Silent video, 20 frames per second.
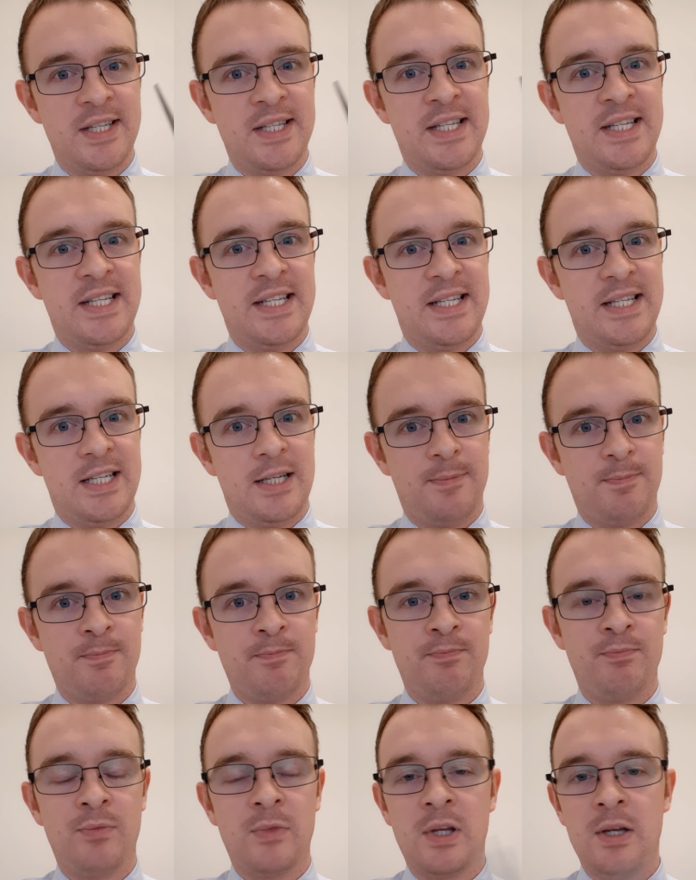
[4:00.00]
Z.
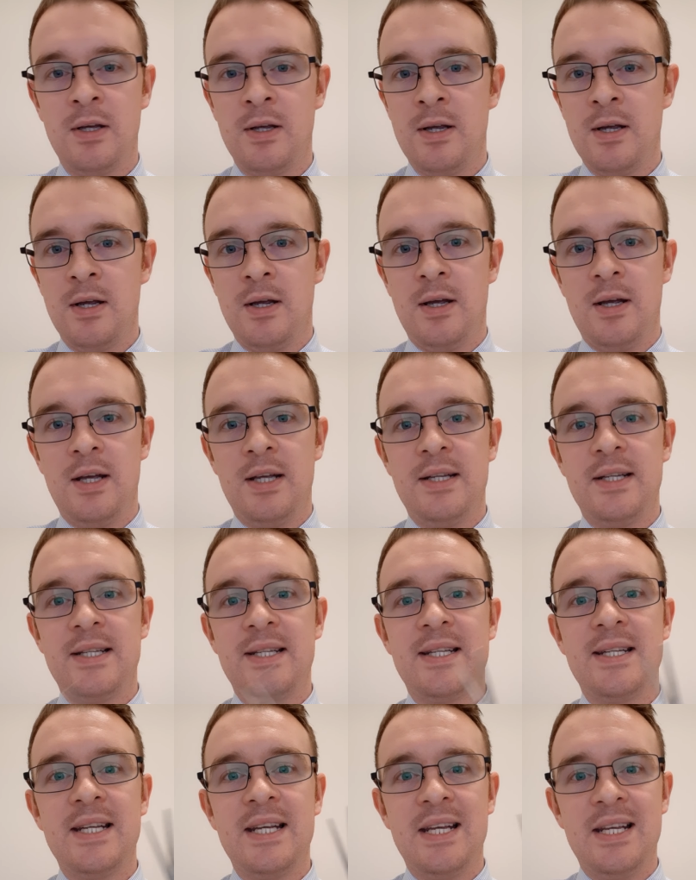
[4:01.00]

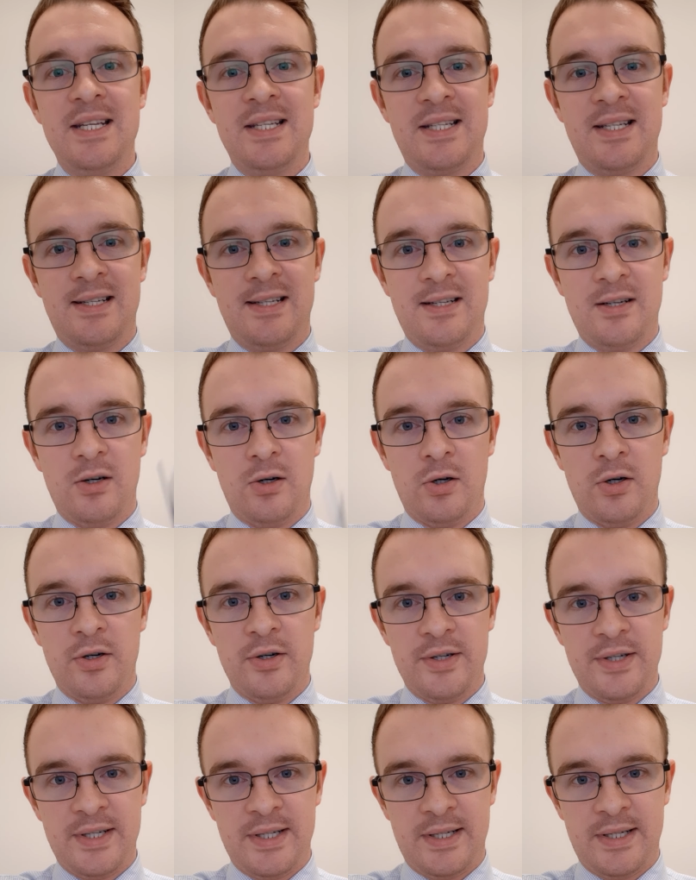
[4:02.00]

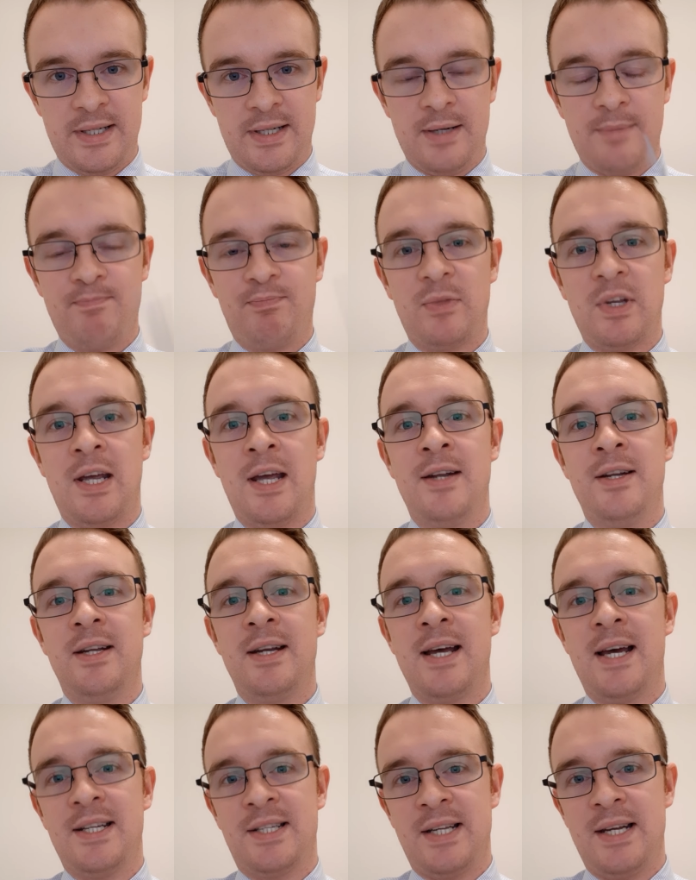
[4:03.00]
Scissors. And it
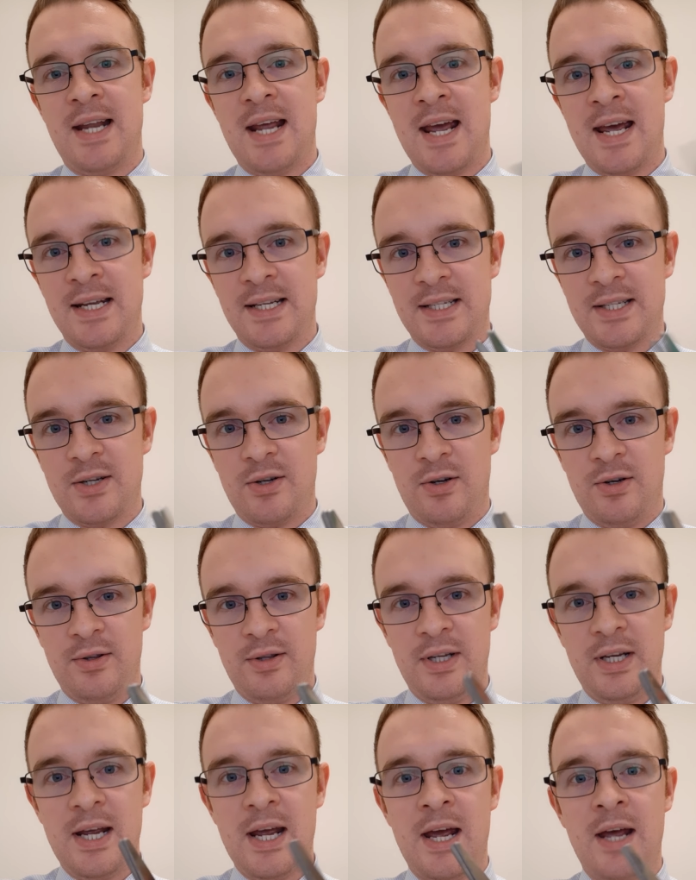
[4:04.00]
has an S on
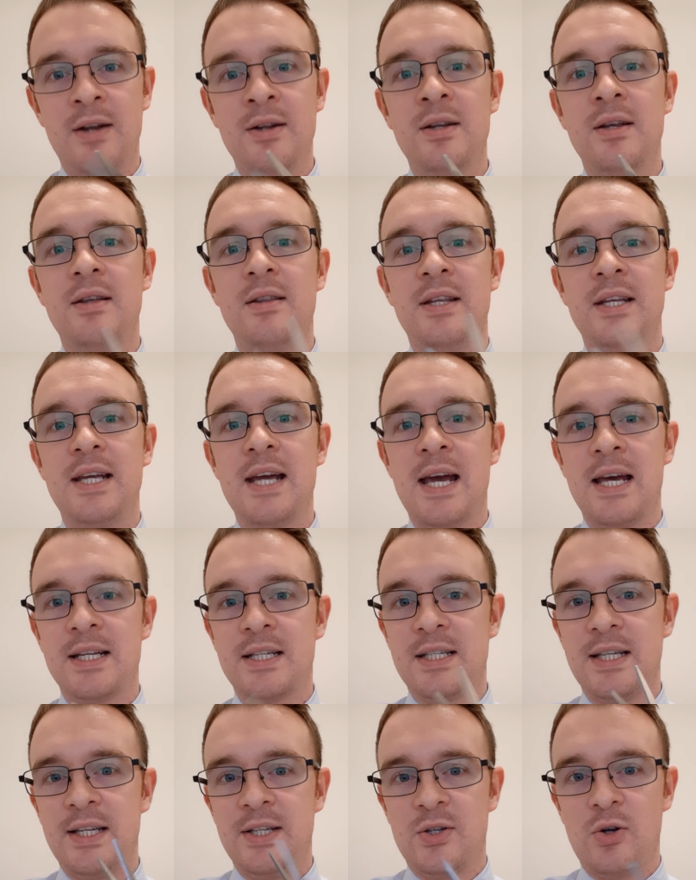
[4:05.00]
the end. The
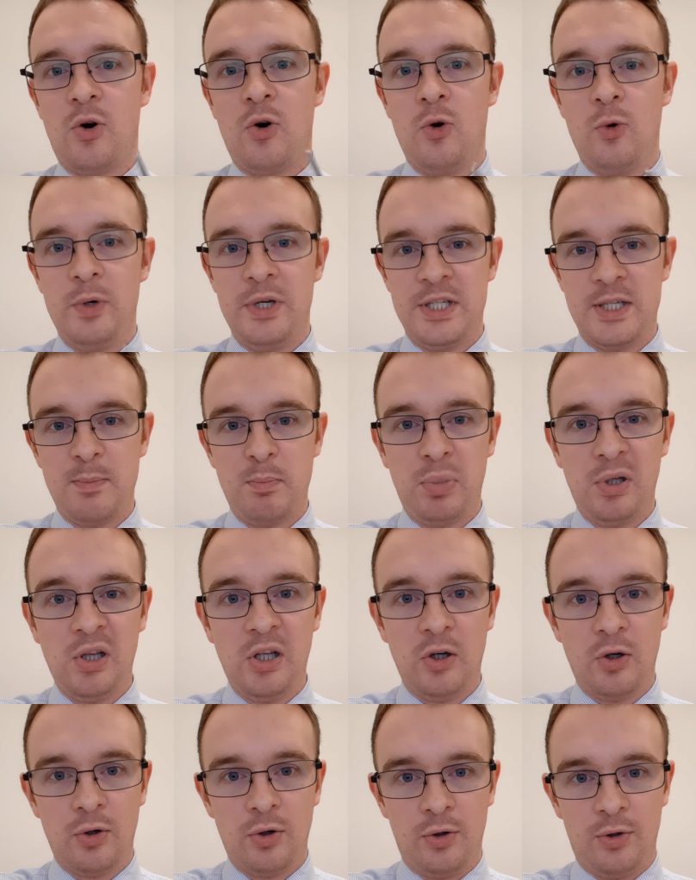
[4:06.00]
S is always
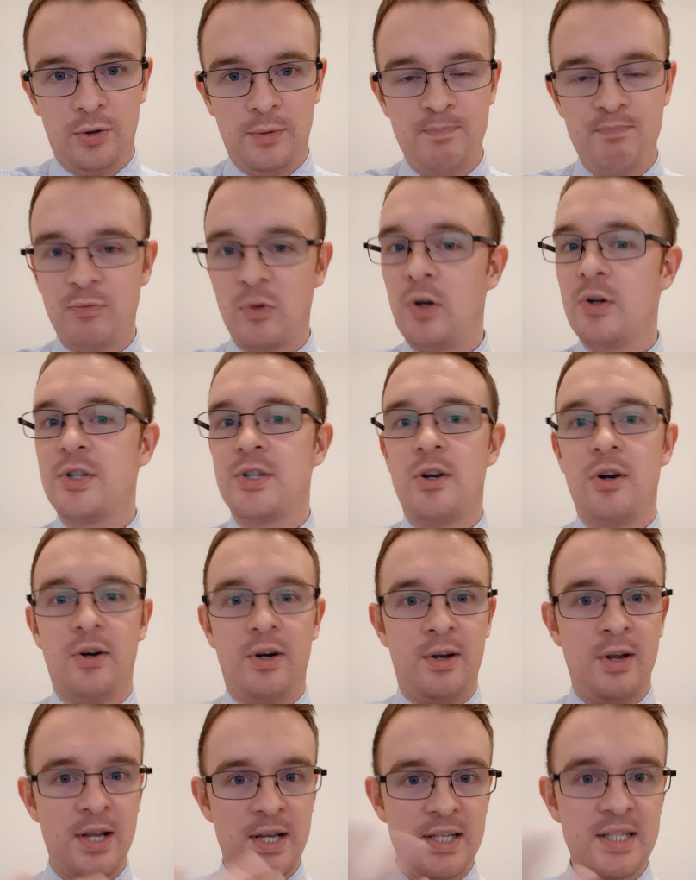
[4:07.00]
plural. Or
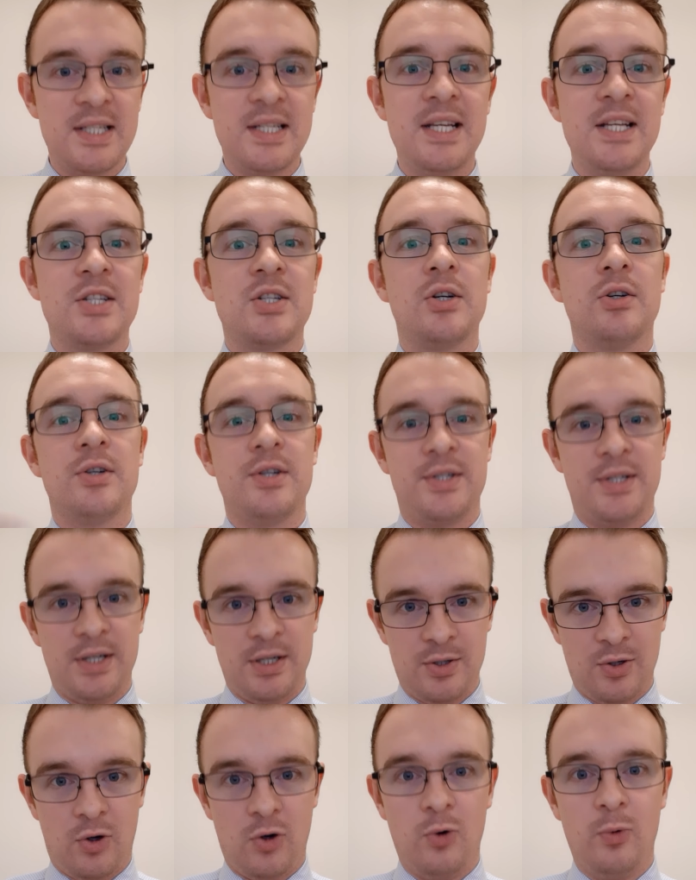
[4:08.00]
sorry, scissors
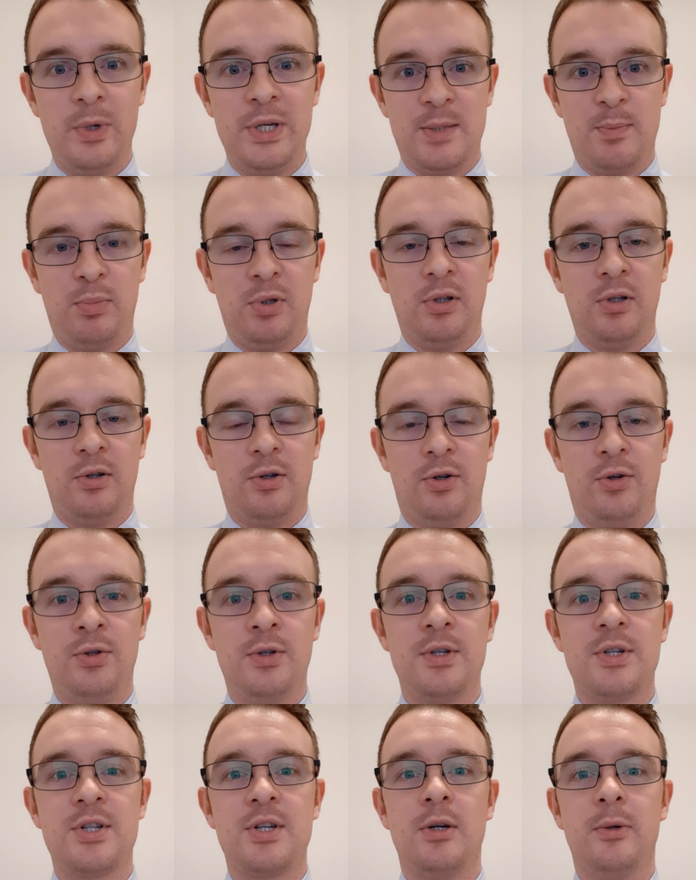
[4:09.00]
is always
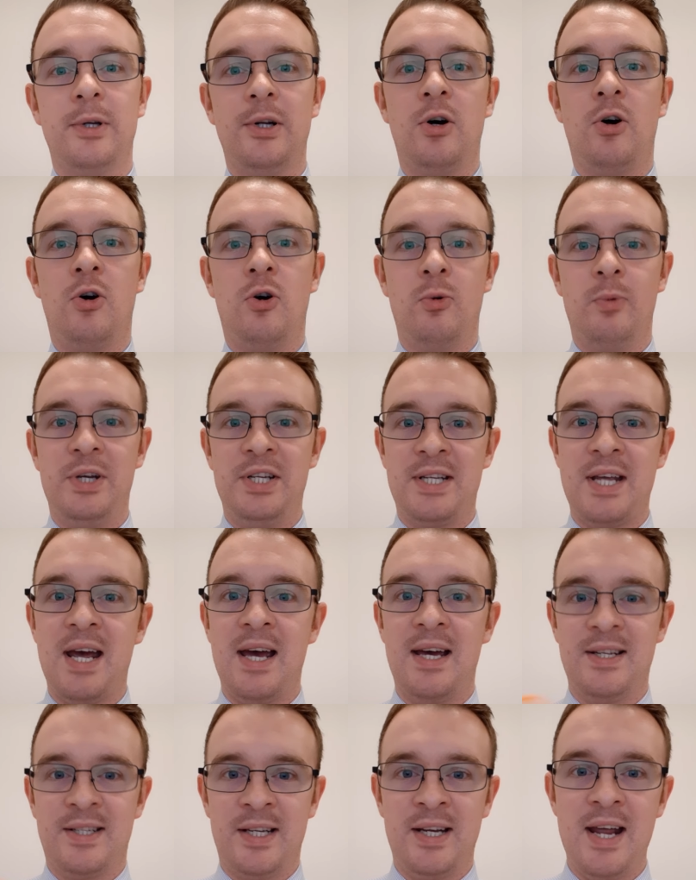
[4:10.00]
plural, so it always
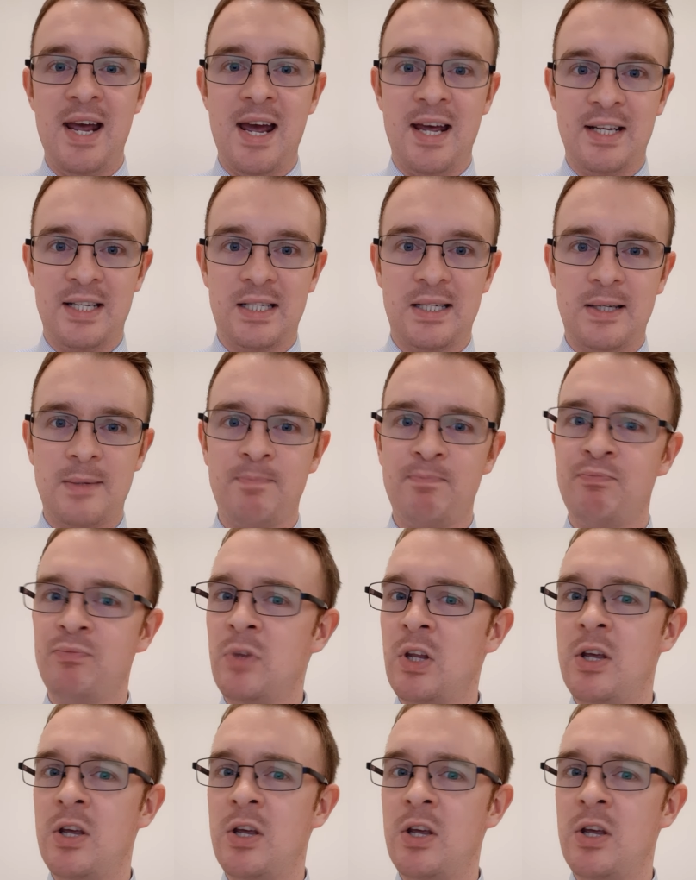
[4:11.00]
has an S.